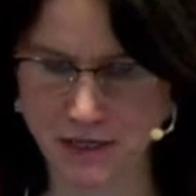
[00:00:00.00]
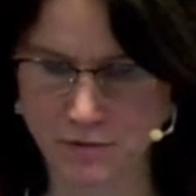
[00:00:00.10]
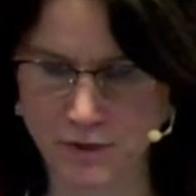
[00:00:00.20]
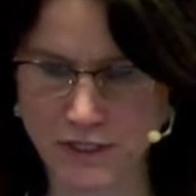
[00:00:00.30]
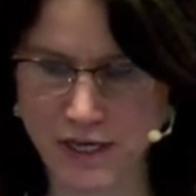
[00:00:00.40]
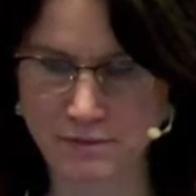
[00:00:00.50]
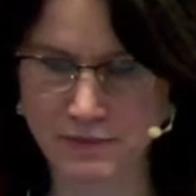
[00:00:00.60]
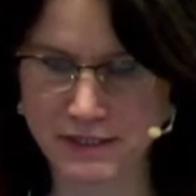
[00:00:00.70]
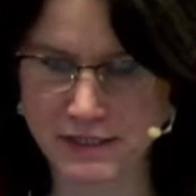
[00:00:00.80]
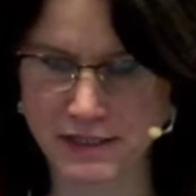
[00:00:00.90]
which I've
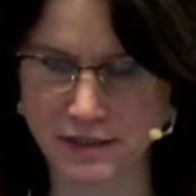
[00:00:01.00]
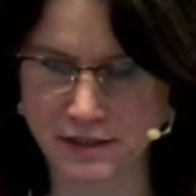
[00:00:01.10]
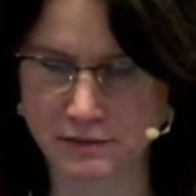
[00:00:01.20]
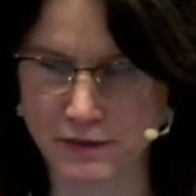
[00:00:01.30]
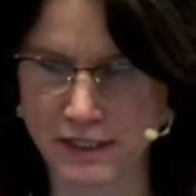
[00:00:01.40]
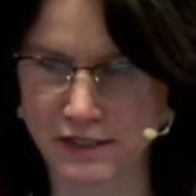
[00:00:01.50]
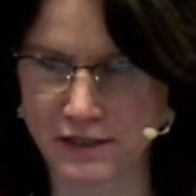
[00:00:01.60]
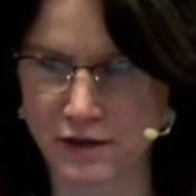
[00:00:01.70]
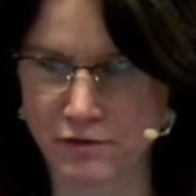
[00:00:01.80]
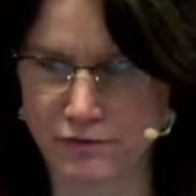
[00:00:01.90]
been studying really
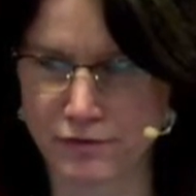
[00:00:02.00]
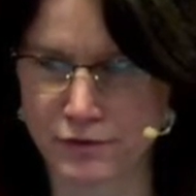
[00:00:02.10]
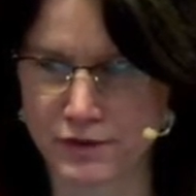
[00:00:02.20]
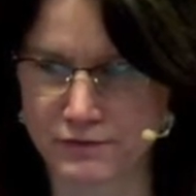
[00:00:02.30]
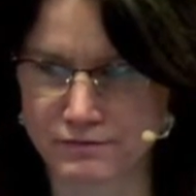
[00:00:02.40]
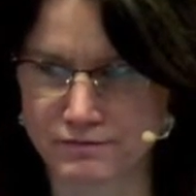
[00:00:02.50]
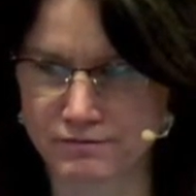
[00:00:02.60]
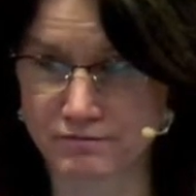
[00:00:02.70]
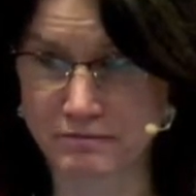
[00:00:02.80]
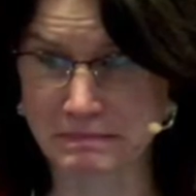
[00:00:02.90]
now for,
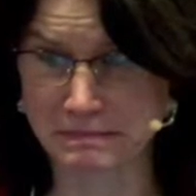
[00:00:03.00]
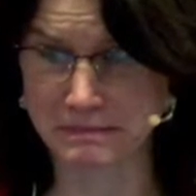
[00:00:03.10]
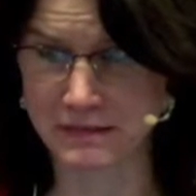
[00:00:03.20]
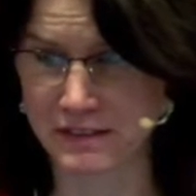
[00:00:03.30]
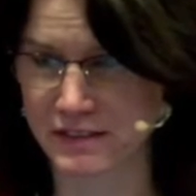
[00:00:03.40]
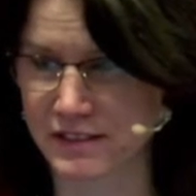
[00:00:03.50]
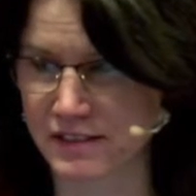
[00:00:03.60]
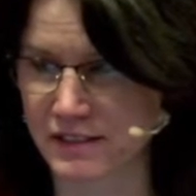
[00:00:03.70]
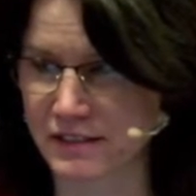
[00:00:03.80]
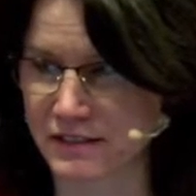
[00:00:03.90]

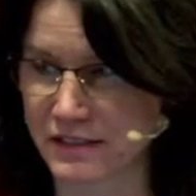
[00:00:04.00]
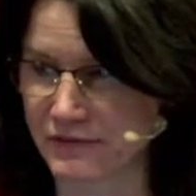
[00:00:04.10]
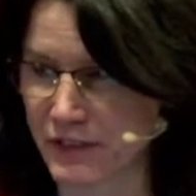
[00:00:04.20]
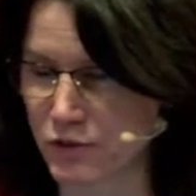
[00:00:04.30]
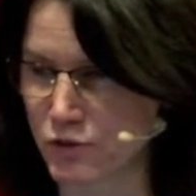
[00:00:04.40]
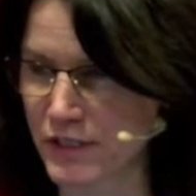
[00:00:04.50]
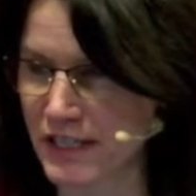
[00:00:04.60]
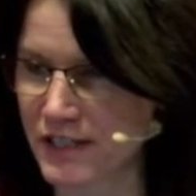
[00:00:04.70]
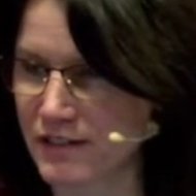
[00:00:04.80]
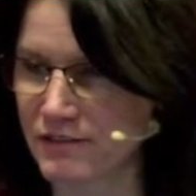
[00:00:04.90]
it's difficult to
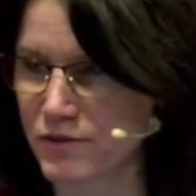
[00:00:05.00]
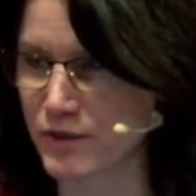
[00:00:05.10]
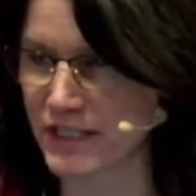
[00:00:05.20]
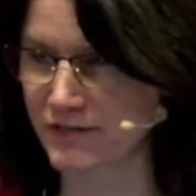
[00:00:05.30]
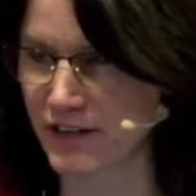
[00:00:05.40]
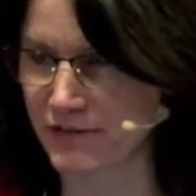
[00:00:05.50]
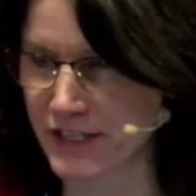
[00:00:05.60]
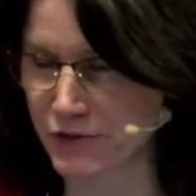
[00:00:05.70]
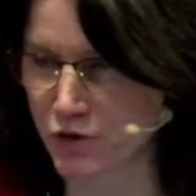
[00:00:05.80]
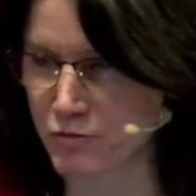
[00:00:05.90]
say, 25
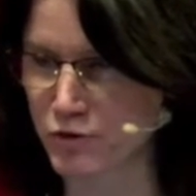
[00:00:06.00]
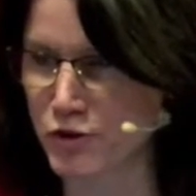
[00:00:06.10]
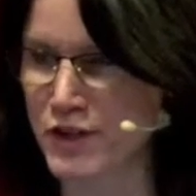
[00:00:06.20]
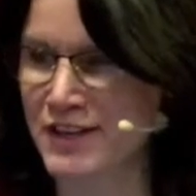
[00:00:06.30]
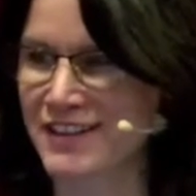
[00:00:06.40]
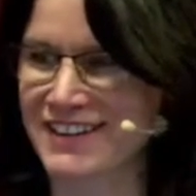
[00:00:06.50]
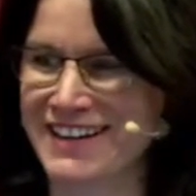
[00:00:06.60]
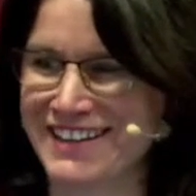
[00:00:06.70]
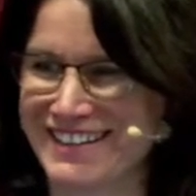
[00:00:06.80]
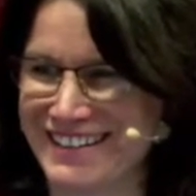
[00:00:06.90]
years almost,
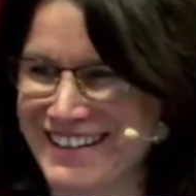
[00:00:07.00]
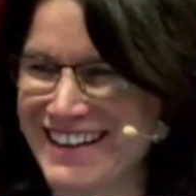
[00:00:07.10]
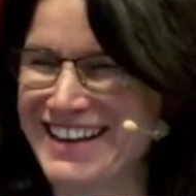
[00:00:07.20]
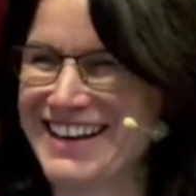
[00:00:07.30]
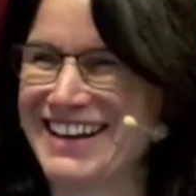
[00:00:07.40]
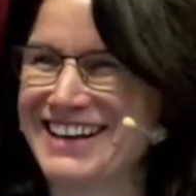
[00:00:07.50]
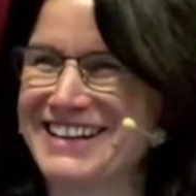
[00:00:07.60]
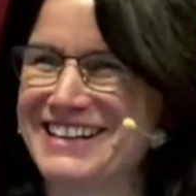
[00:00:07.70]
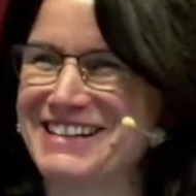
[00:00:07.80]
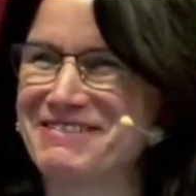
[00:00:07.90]

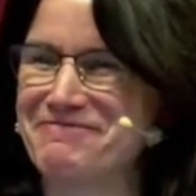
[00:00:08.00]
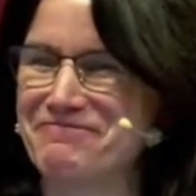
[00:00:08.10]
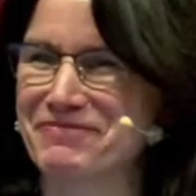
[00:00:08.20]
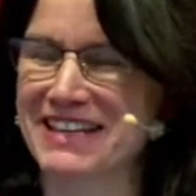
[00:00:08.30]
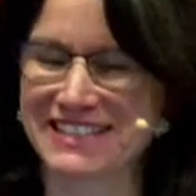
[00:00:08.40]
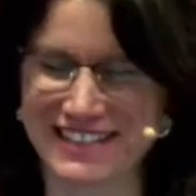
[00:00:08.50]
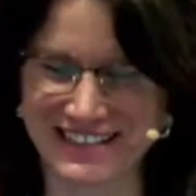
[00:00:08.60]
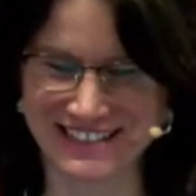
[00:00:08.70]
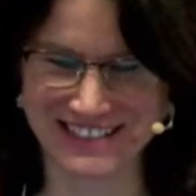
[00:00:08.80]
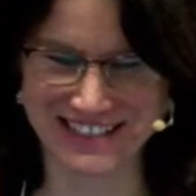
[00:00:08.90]
as
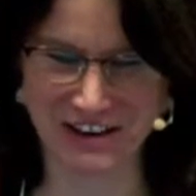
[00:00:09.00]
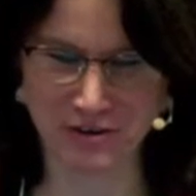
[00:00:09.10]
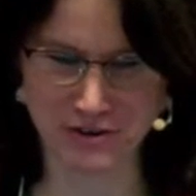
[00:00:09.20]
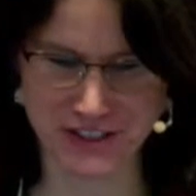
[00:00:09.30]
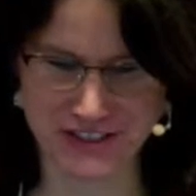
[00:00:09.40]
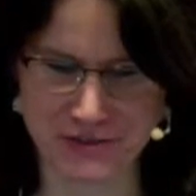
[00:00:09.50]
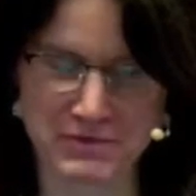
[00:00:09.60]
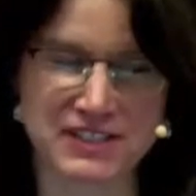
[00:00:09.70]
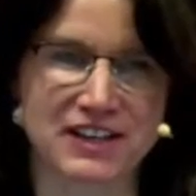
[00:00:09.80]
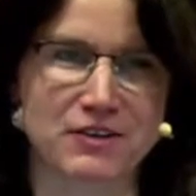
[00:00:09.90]
a psychologist from
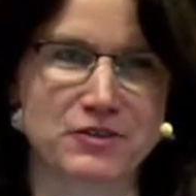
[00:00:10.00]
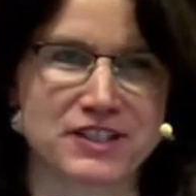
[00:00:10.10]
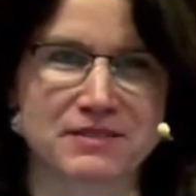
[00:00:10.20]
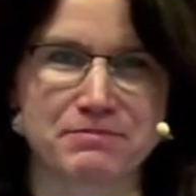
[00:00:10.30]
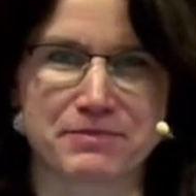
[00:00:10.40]
a psychological